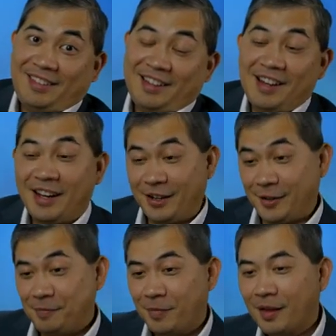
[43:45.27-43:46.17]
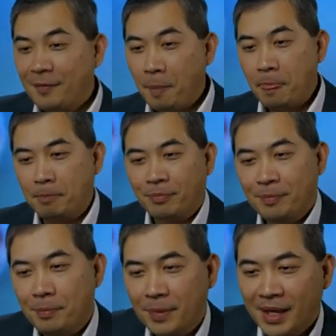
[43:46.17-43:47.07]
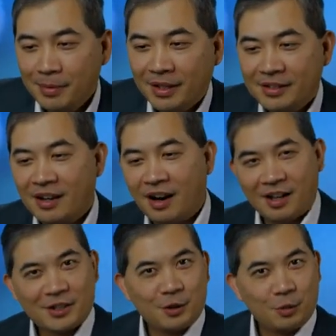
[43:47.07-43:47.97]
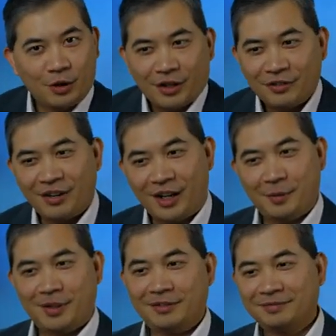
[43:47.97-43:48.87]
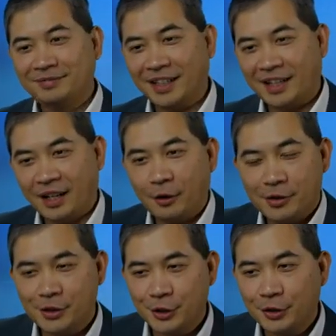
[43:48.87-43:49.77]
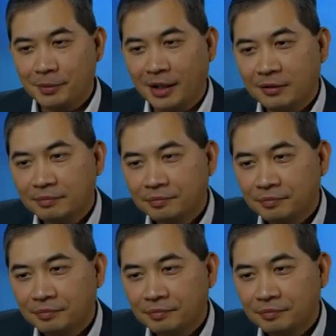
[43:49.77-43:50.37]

I don't know. Maybe it's a hostile work environment, like I always joke about.